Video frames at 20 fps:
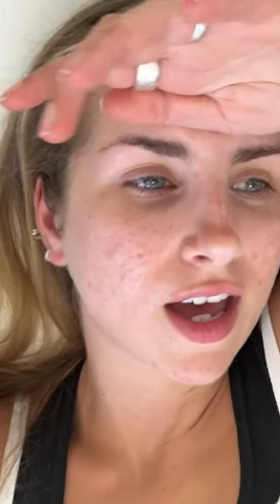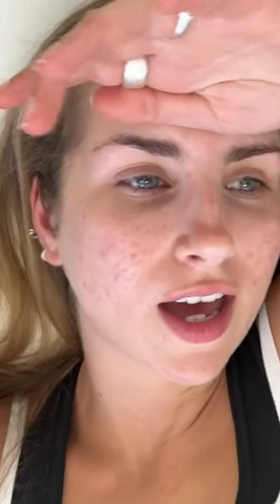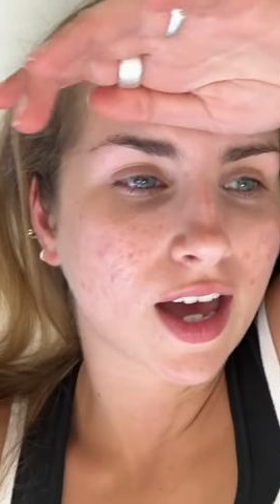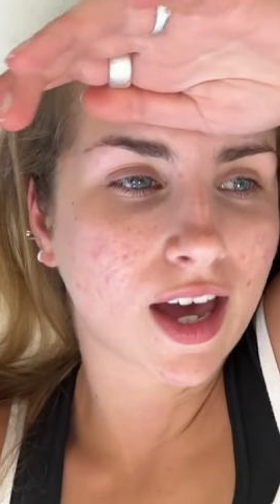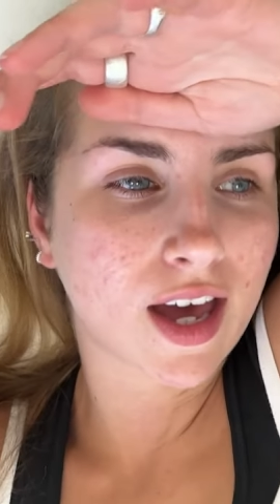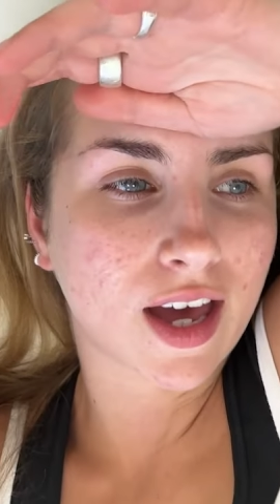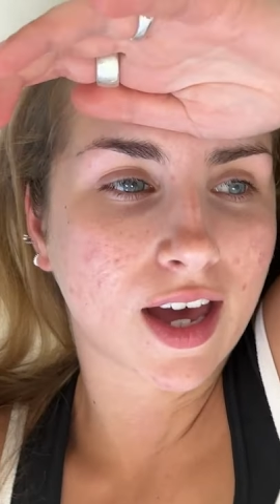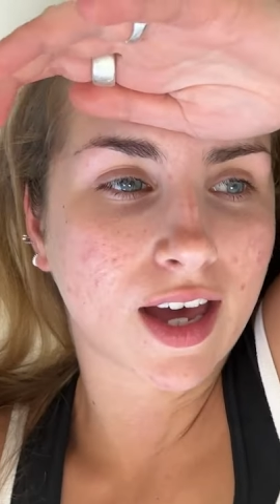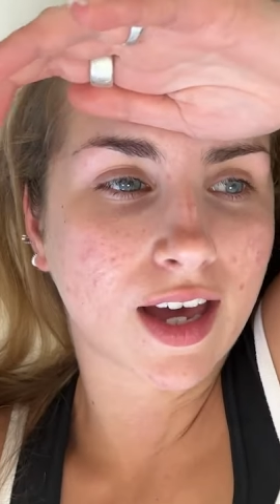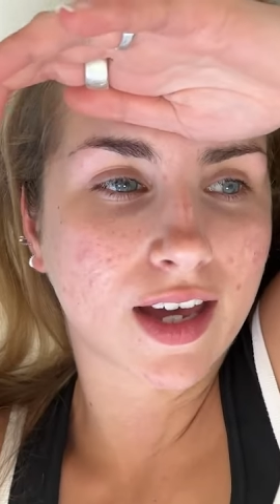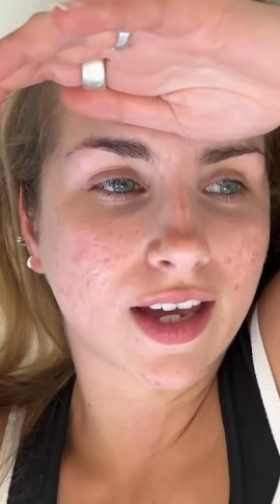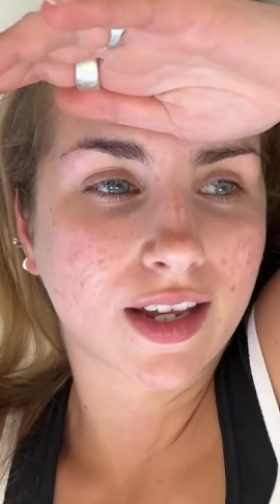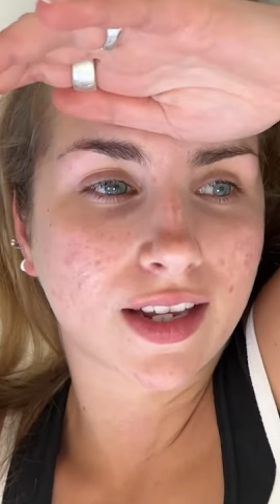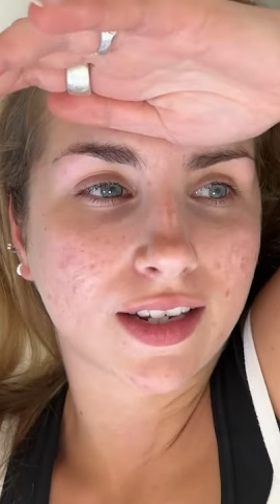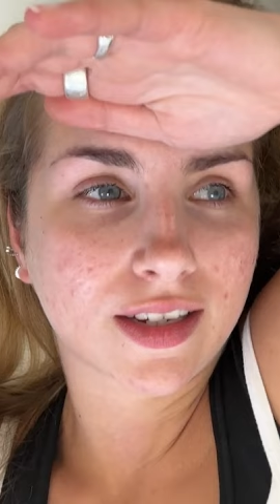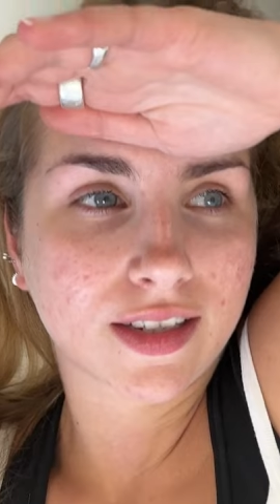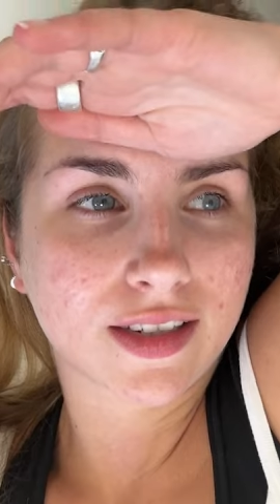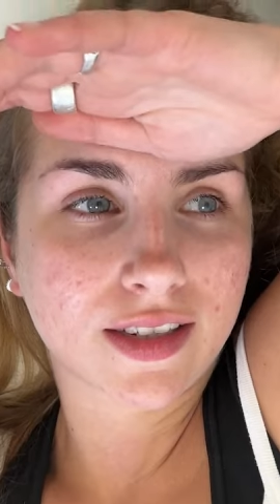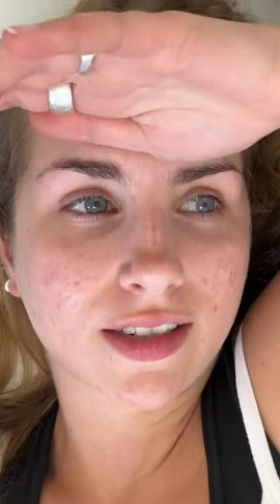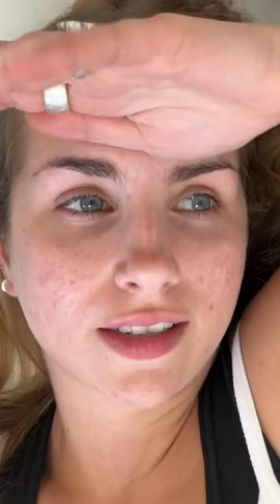
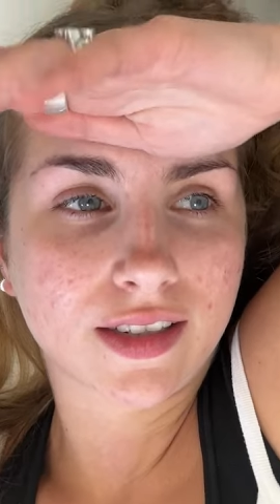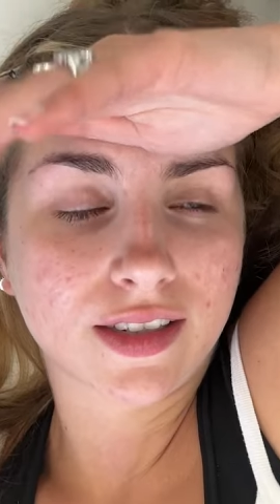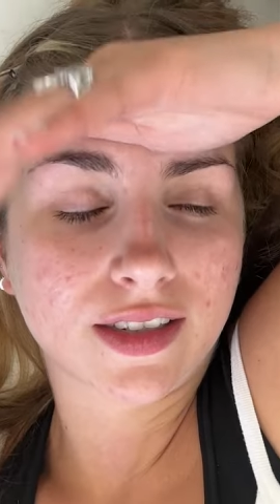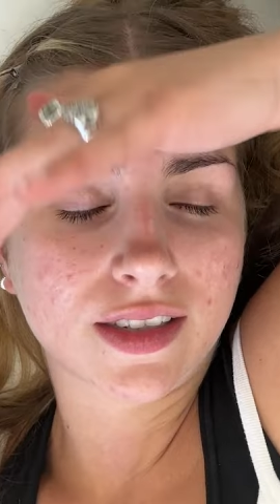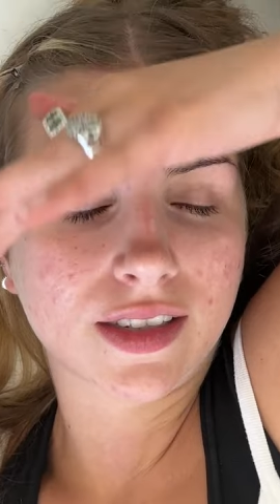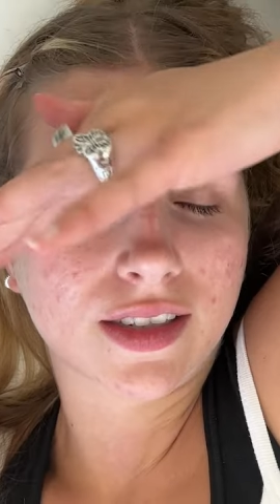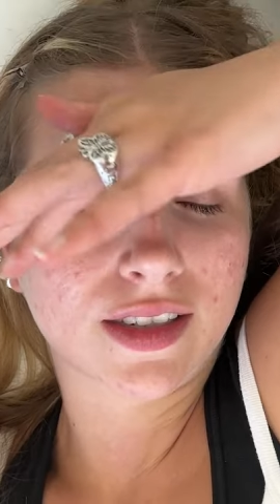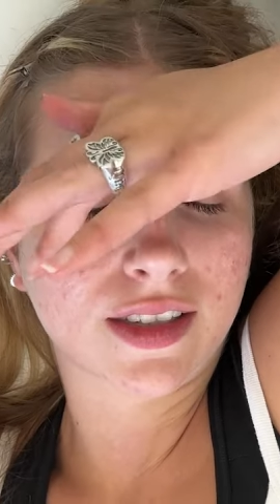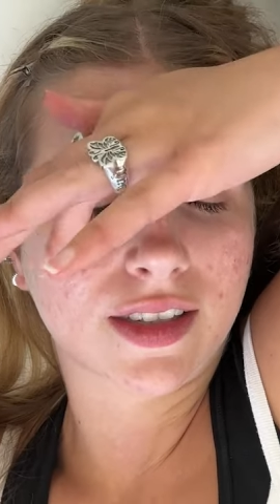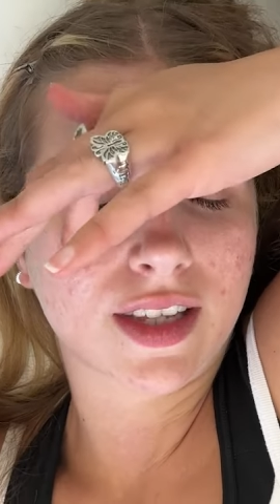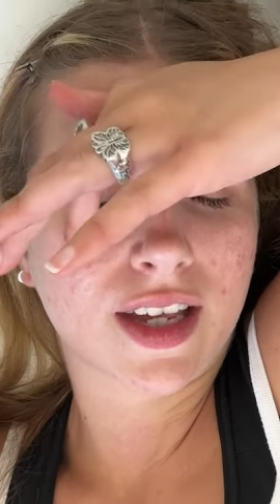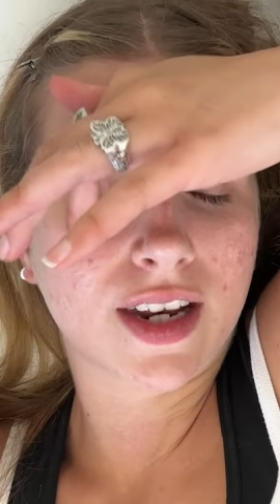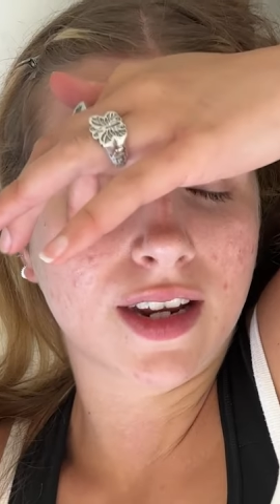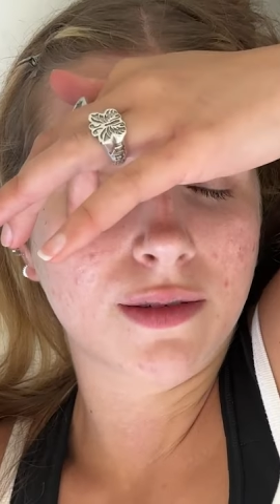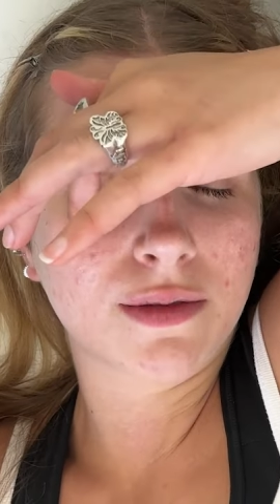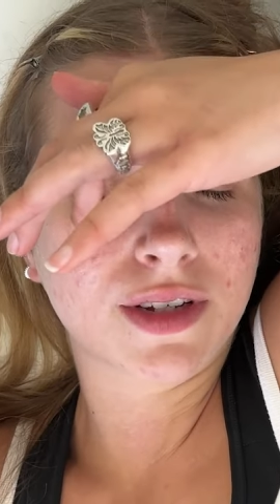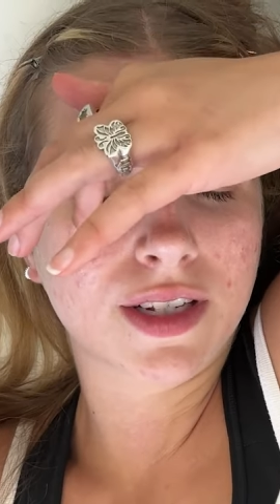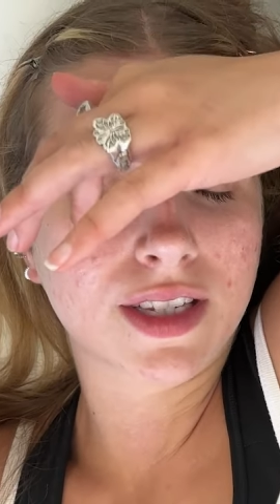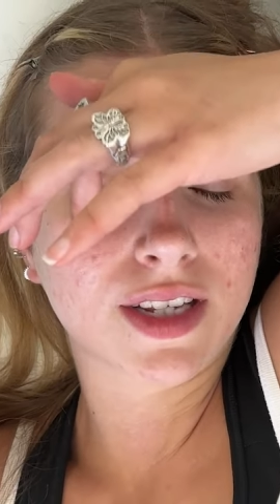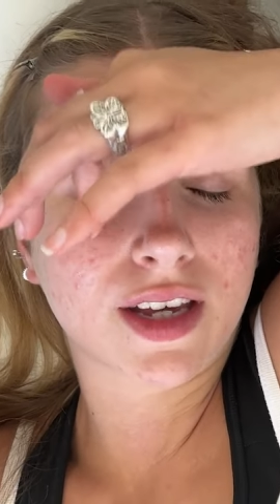And then it
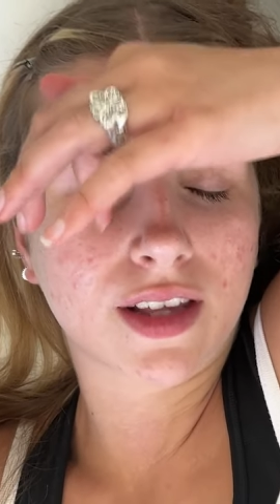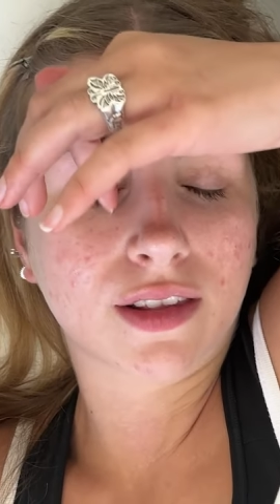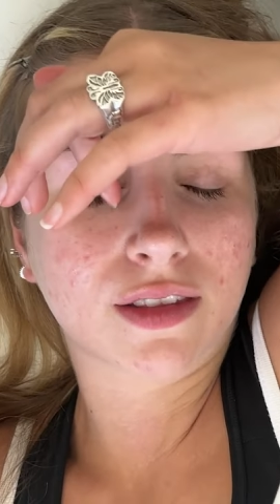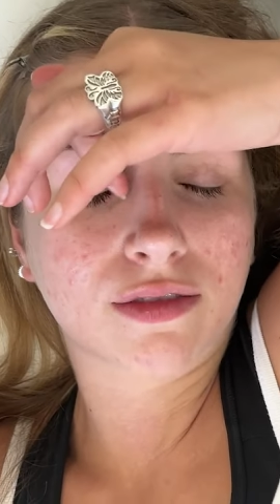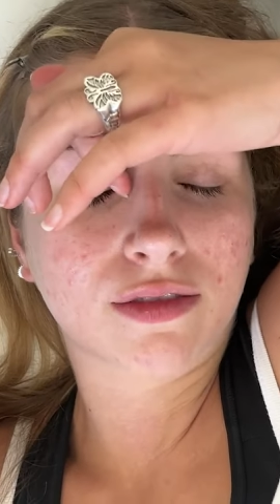was like